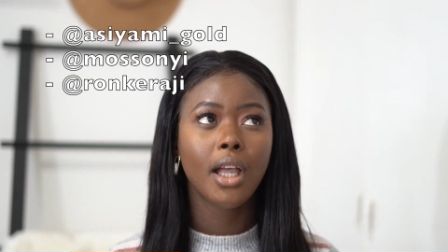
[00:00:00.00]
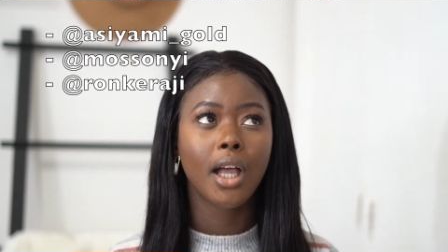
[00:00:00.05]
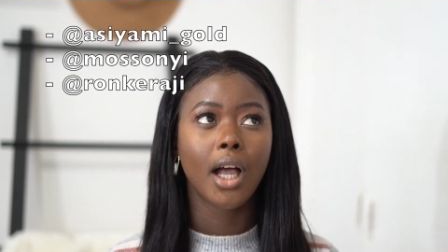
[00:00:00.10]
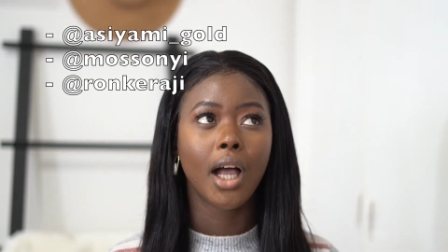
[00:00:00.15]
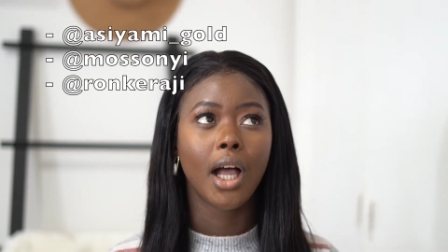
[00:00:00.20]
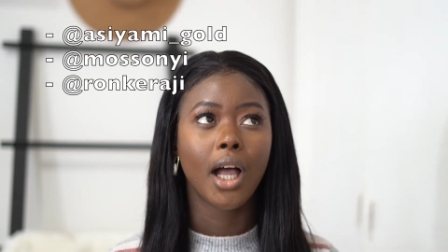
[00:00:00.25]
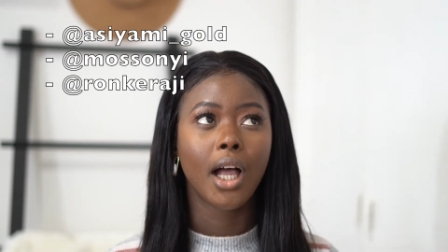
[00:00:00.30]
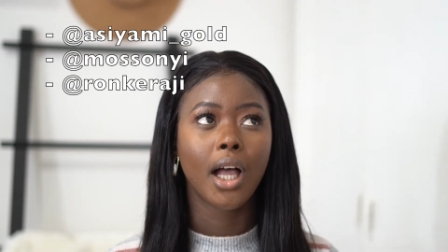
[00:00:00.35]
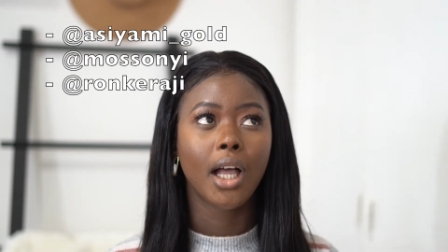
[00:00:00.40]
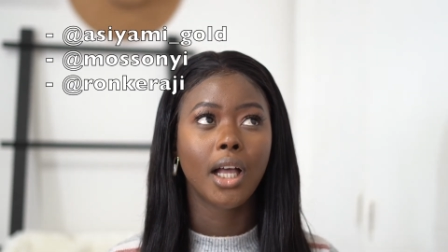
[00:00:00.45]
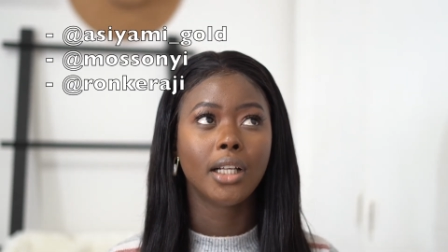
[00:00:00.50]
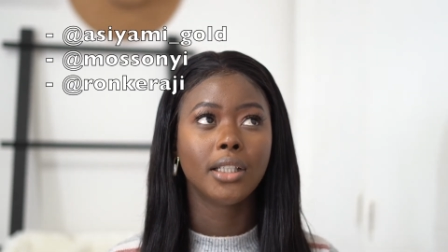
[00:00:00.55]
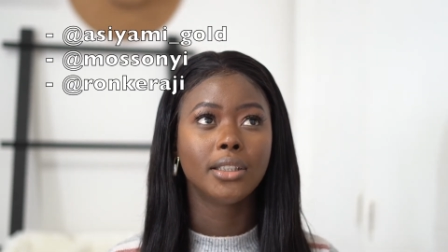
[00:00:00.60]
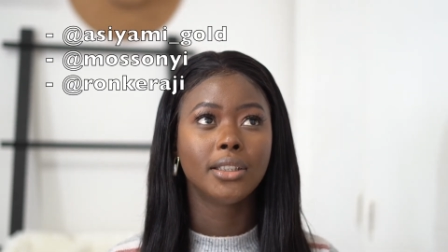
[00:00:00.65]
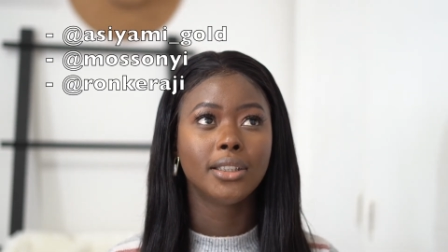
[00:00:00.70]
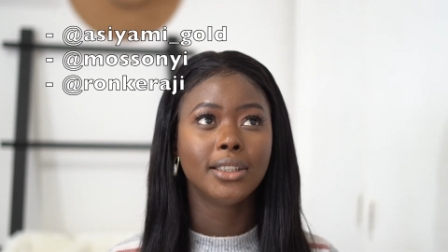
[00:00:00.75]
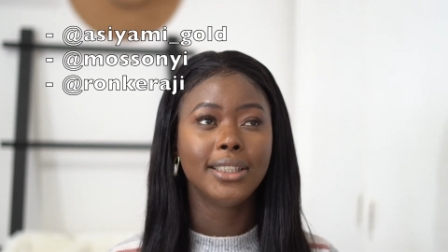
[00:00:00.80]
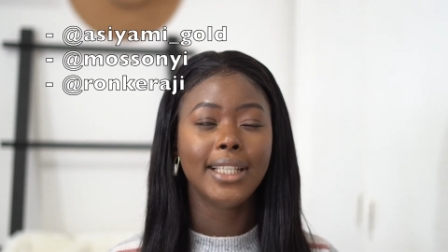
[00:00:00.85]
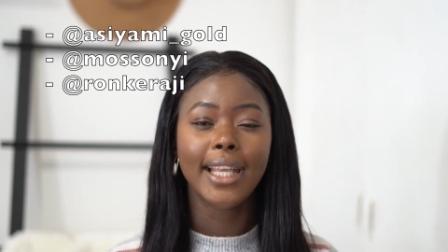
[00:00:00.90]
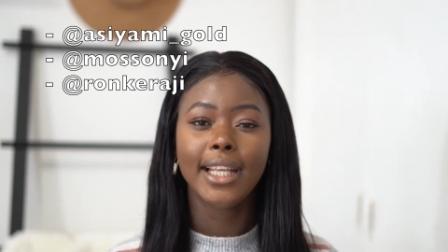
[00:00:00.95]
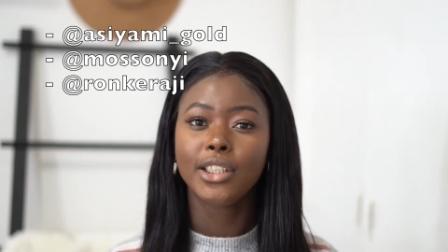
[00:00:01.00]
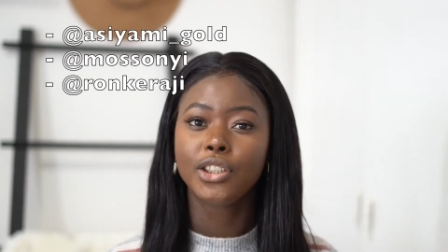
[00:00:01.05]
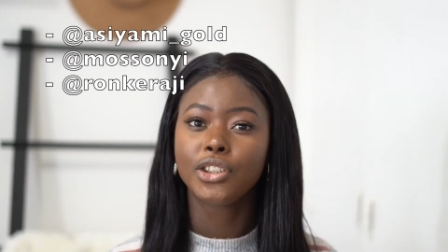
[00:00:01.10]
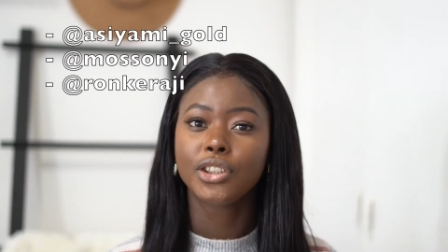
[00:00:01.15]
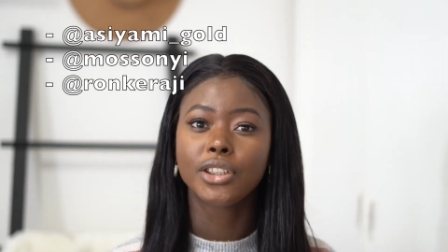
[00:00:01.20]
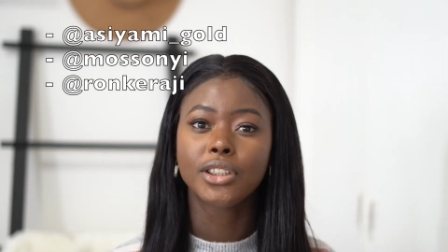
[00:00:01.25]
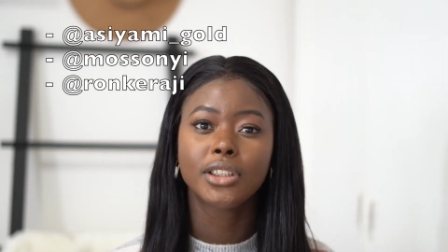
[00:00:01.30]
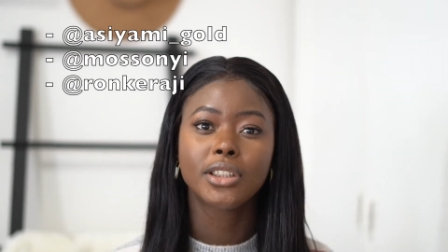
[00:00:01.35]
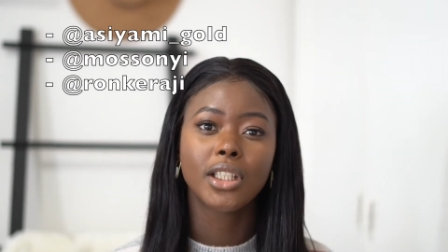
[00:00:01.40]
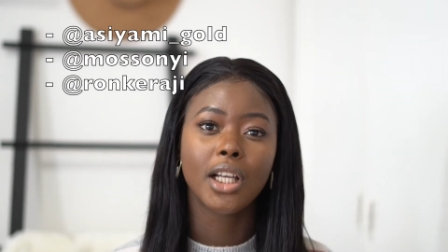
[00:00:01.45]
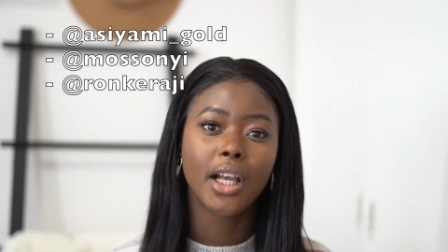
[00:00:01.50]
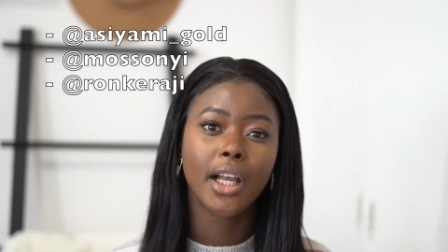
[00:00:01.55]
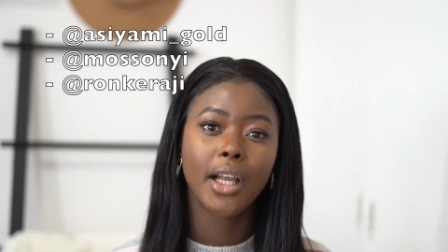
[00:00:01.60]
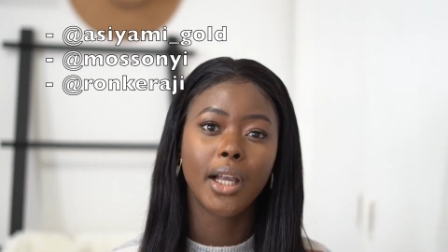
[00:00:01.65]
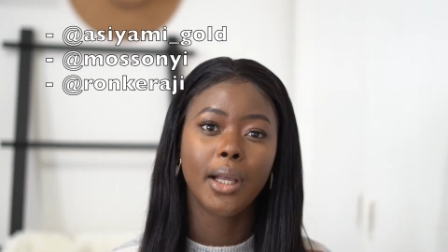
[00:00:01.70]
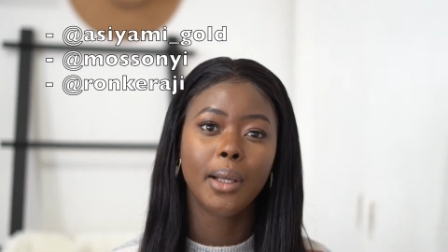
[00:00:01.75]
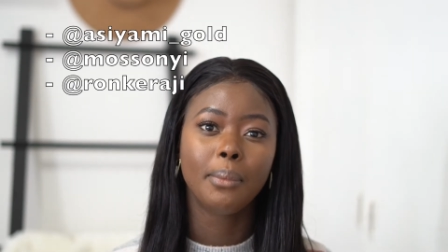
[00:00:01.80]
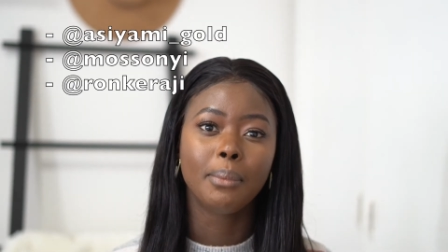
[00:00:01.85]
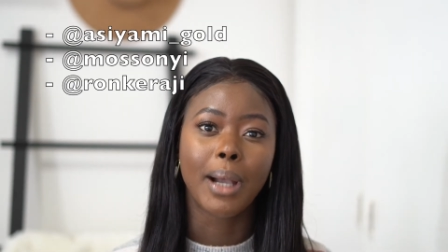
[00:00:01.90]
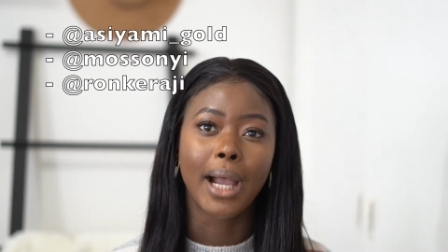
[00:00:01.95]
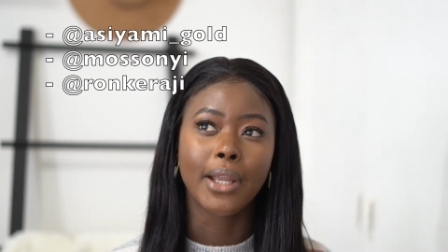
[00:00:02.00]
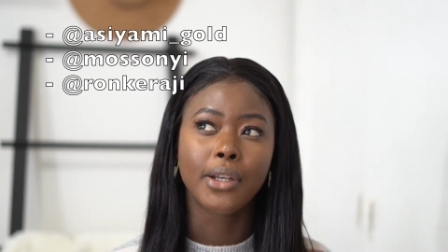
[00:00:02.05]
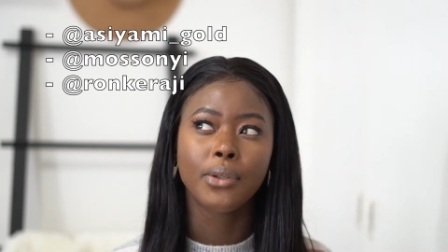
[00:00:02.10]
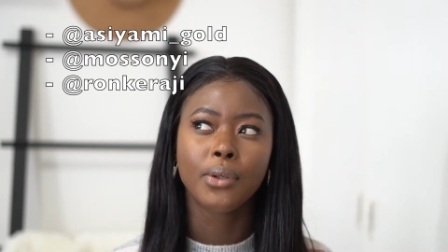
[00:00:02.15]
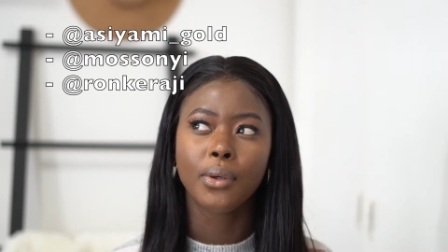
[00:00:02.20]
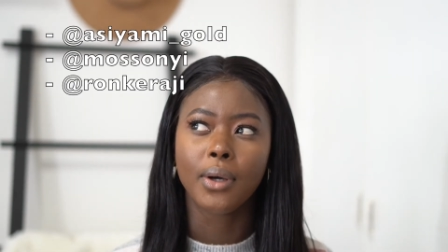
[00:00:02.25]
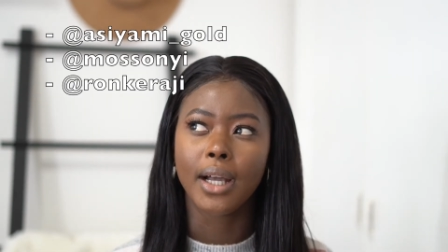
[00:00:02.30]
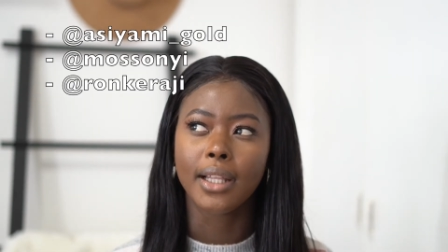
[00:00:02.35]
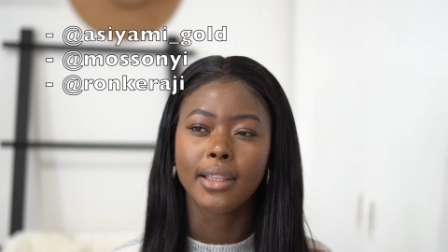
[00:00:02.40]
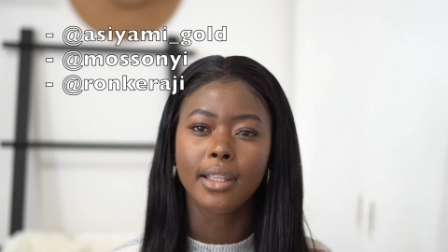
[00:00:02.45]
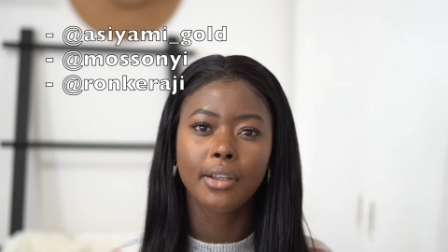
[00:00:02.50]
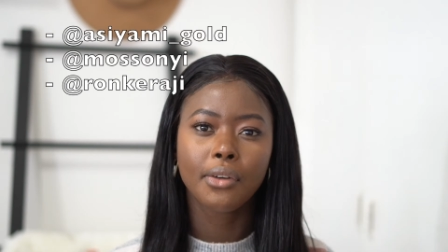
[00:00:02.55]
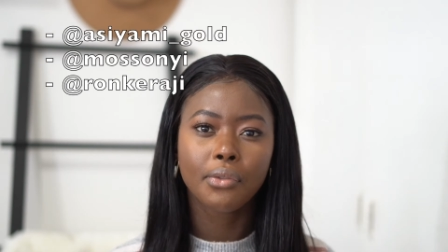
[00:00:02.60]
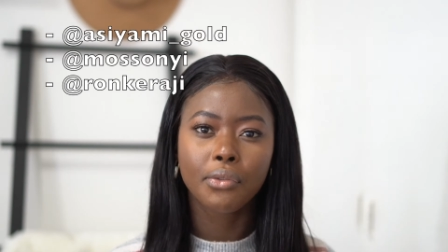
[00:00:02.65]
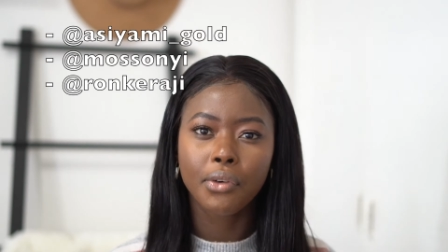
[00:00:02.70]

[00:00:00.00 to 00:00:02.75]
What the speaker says: And yeah, just I think